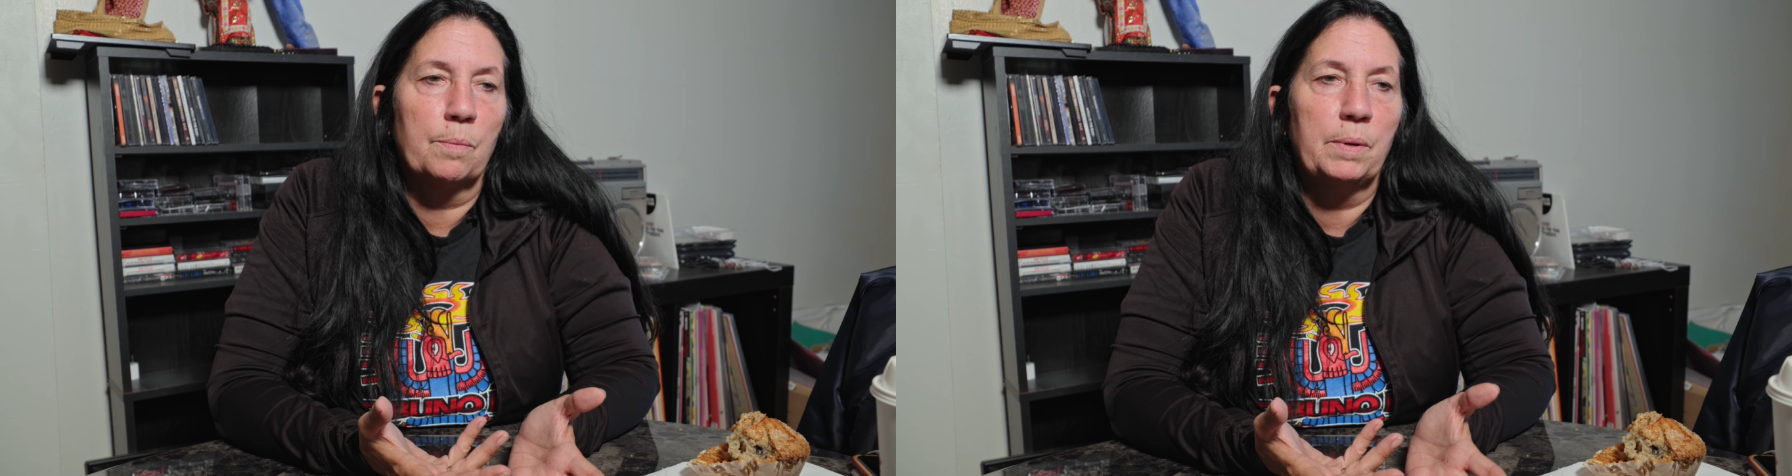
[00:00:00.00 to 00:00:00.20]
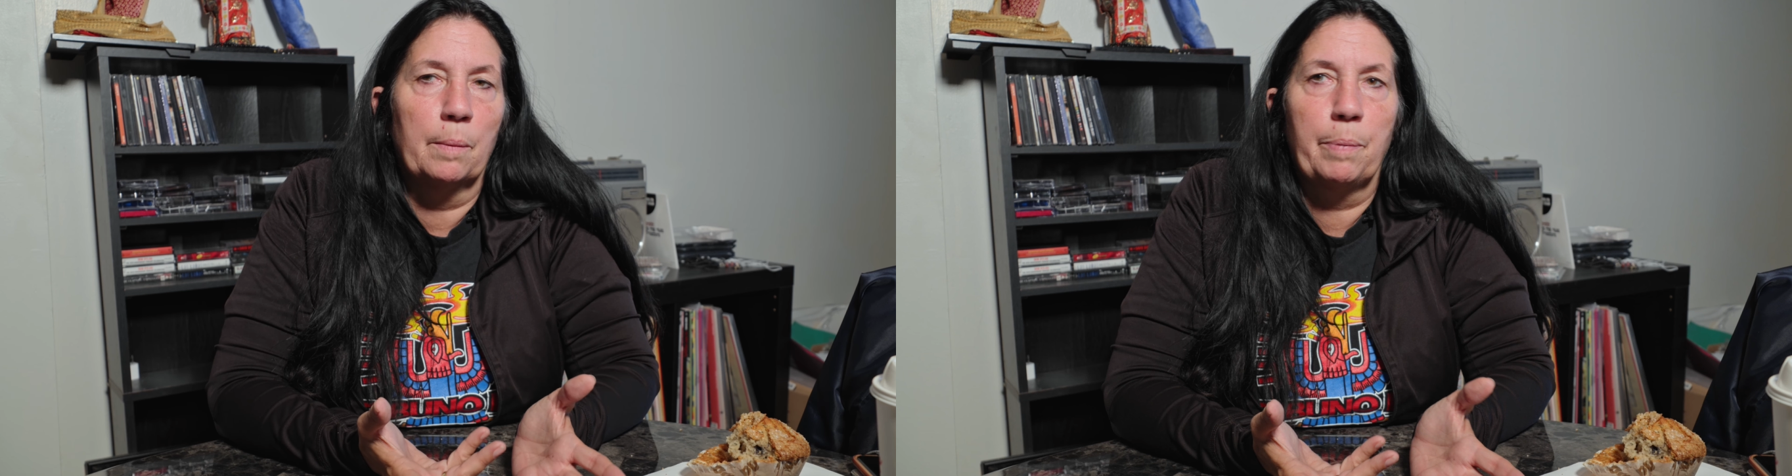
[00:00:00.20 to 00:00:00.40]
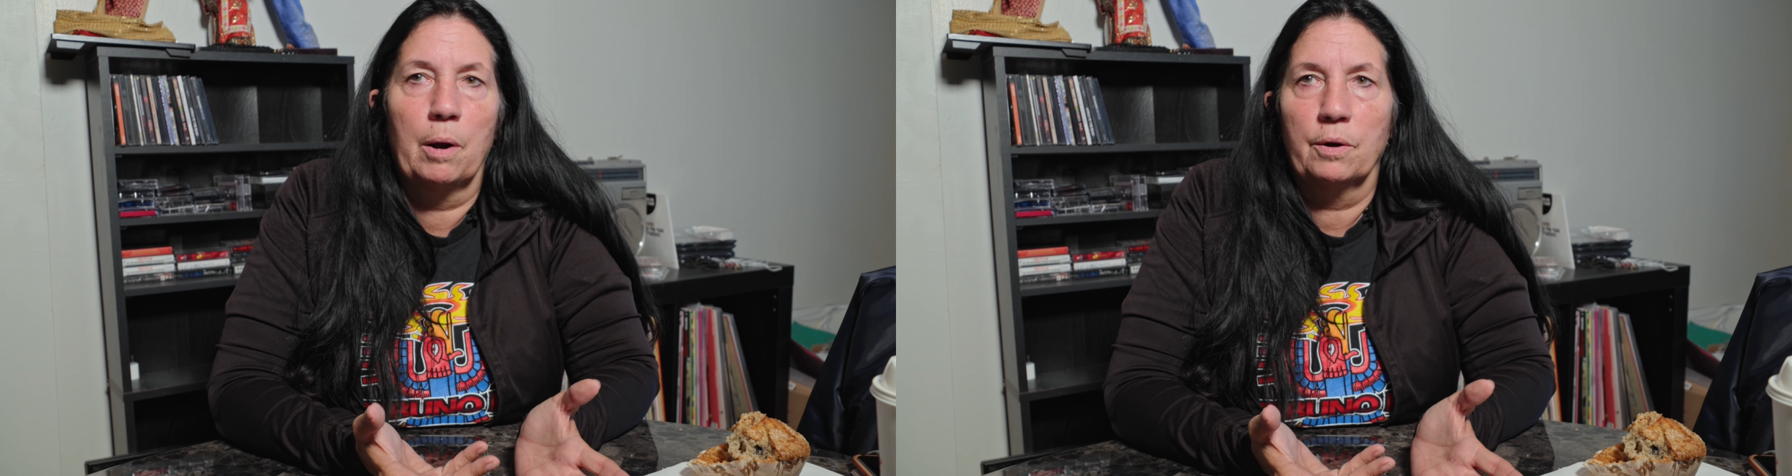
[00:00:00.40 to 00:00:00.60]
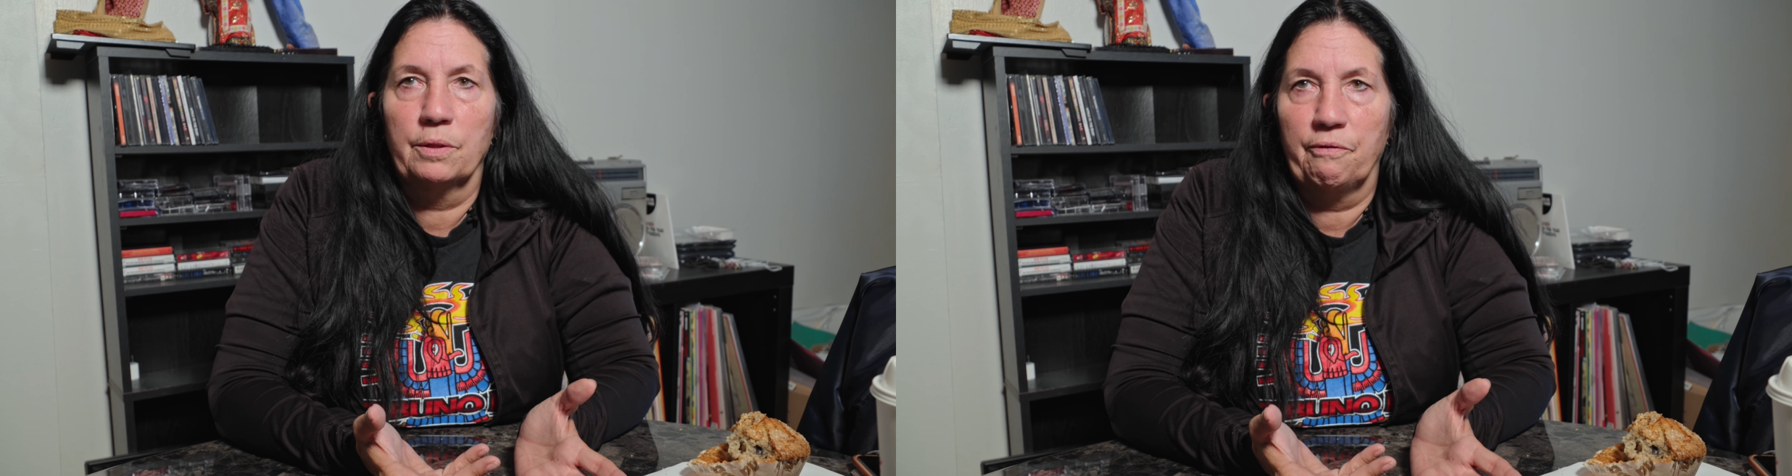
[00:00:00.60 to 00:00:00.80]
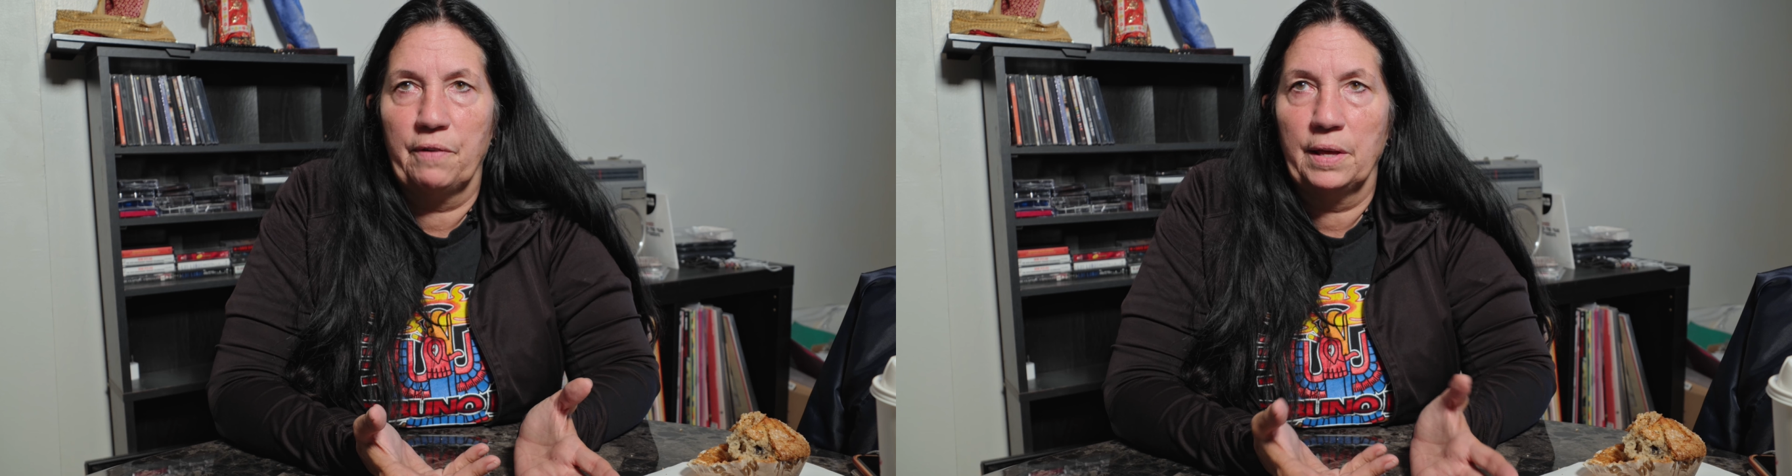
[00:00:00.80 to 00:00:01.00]
be a part of
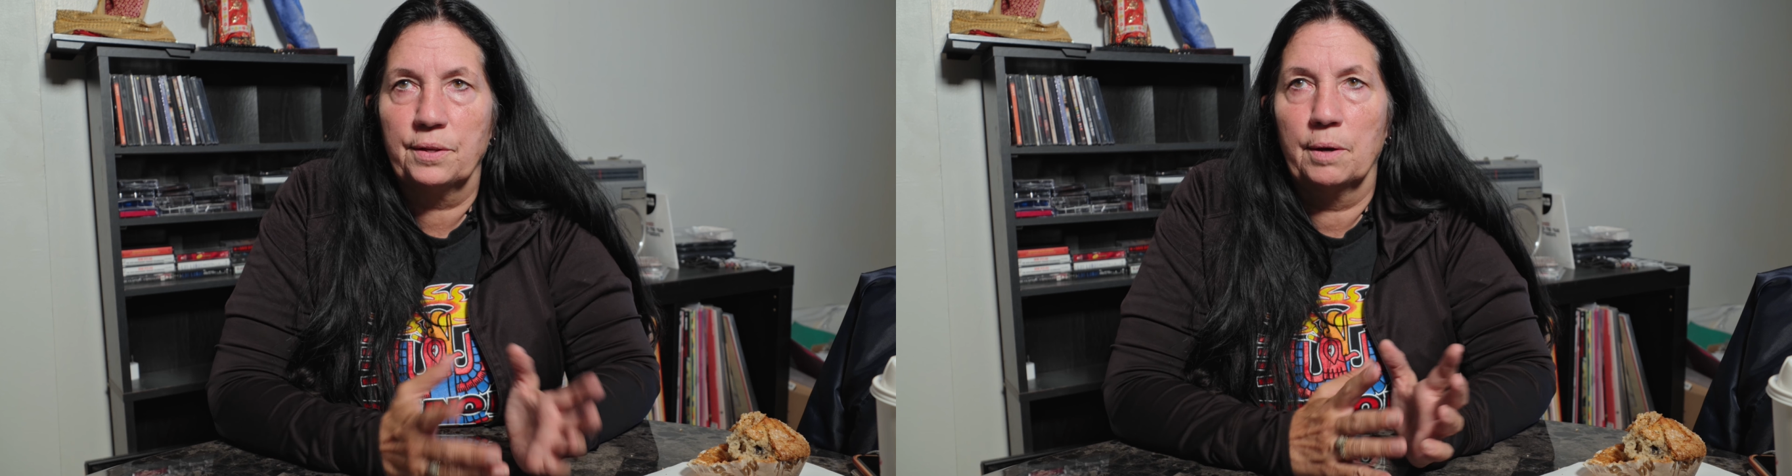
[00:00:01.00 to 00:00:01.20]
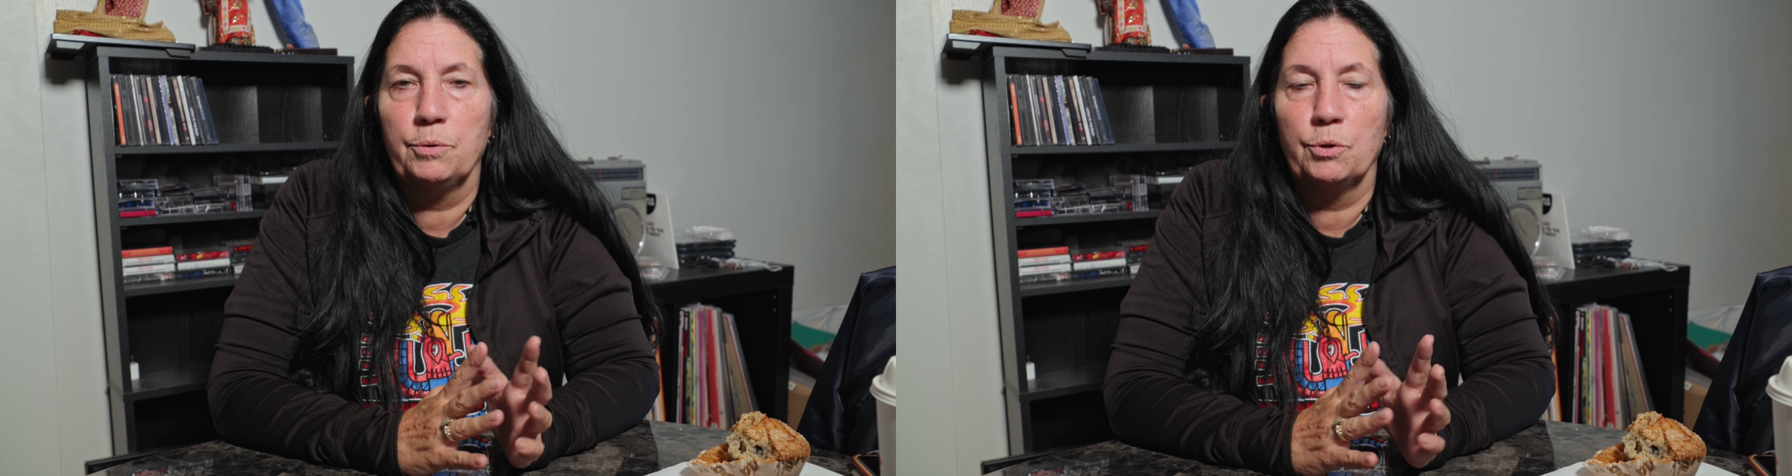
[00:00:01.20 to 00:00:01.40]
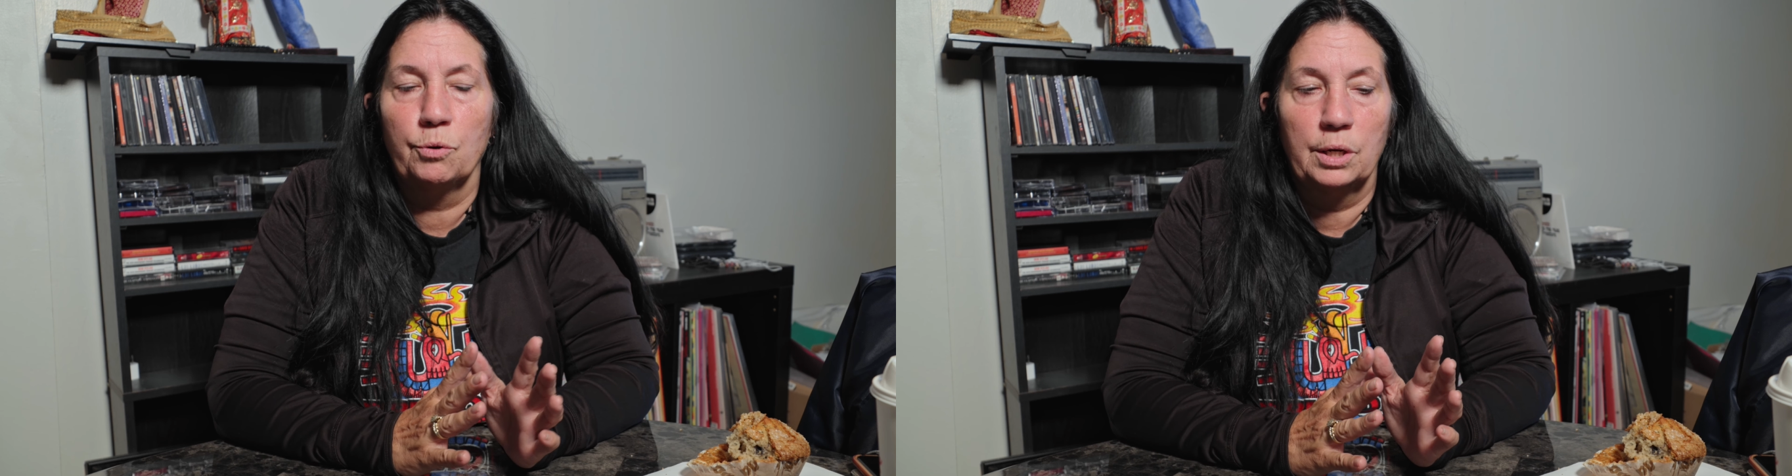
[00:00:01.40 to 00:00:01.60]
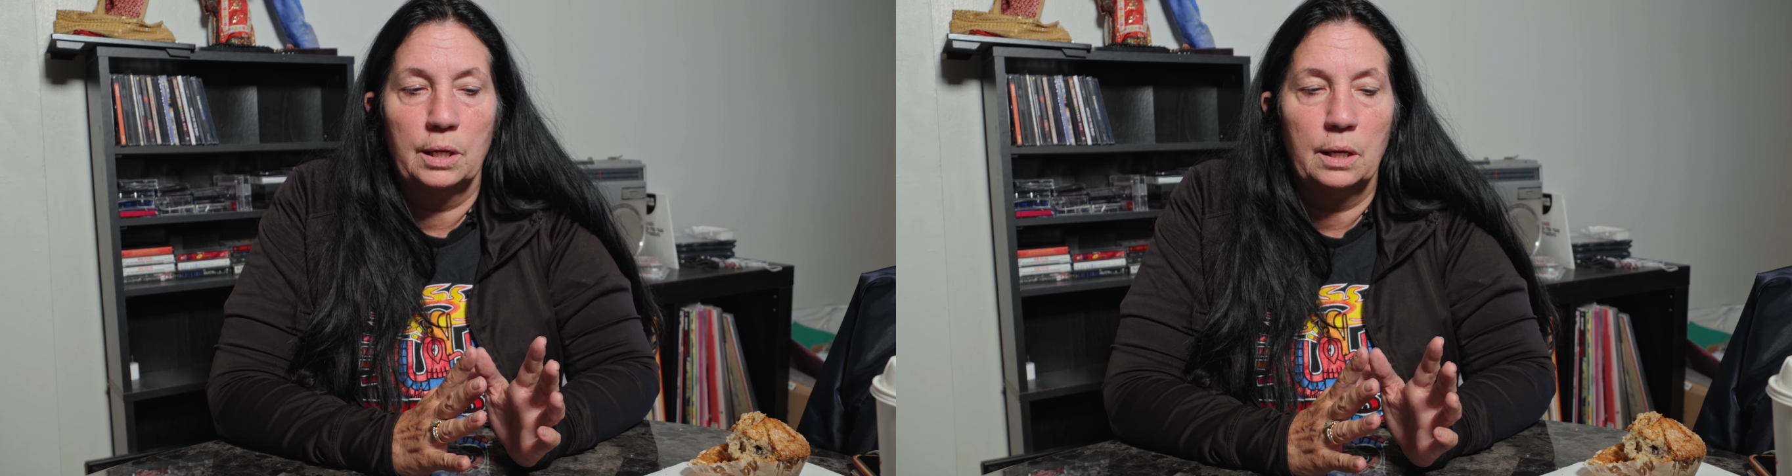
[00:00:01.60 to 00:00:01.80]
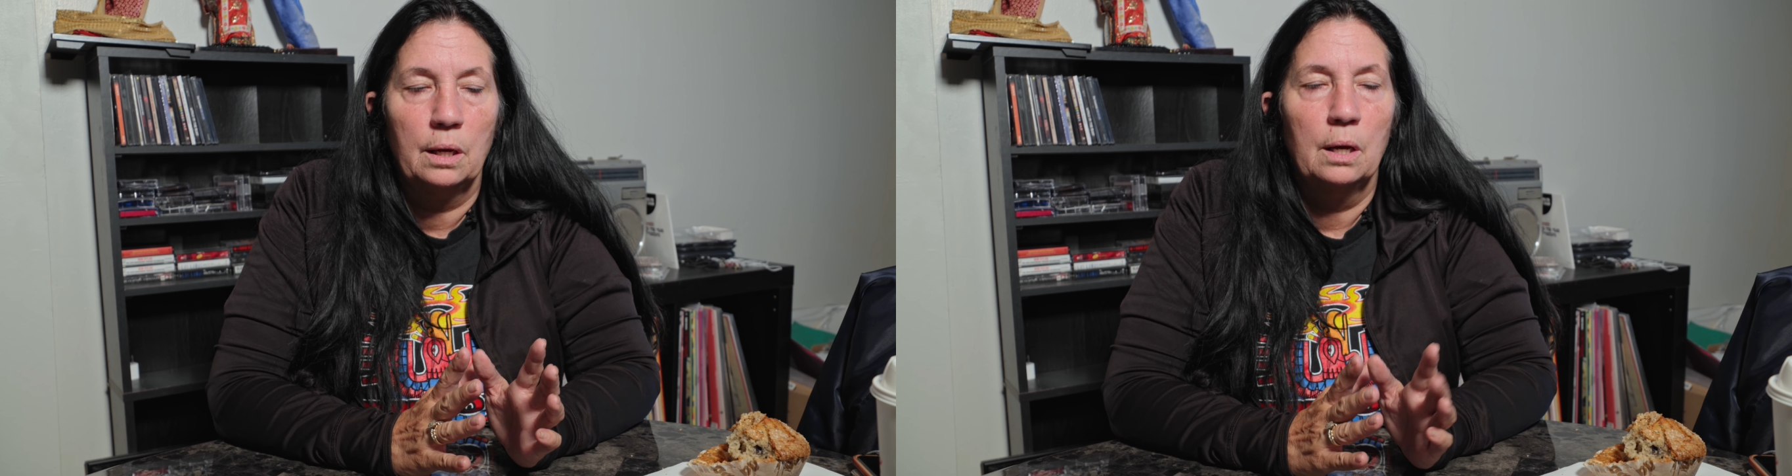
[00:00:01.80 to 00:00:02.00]
the faith
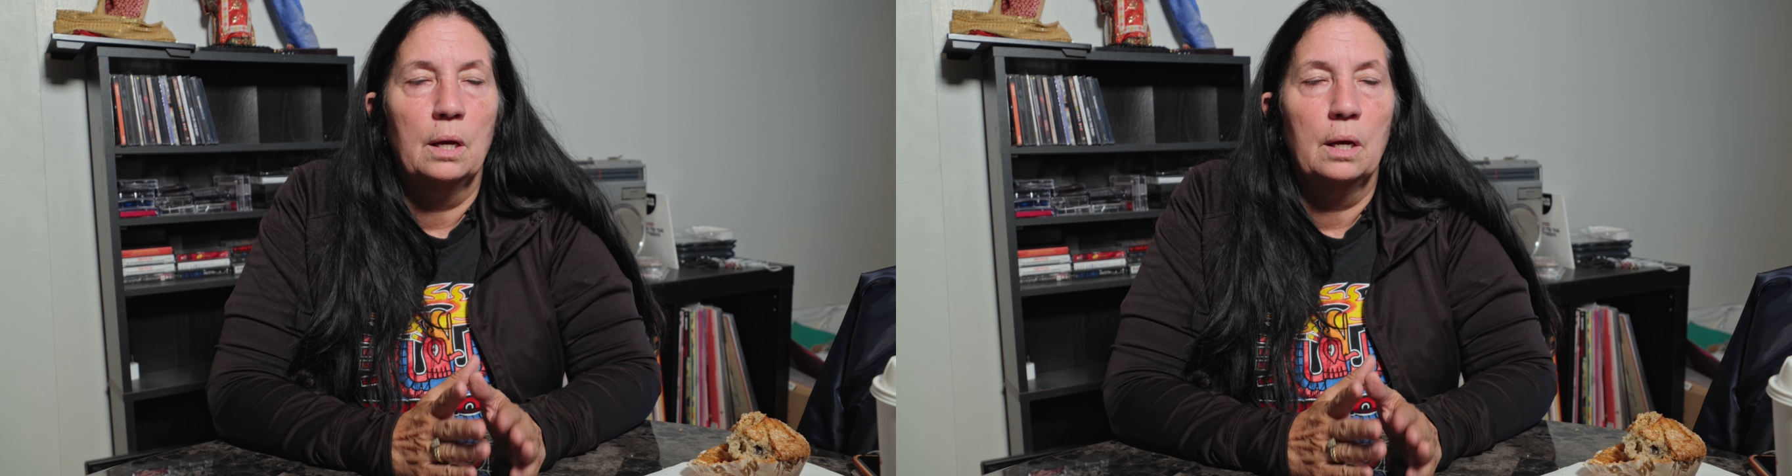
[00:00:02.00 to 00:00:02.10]
community,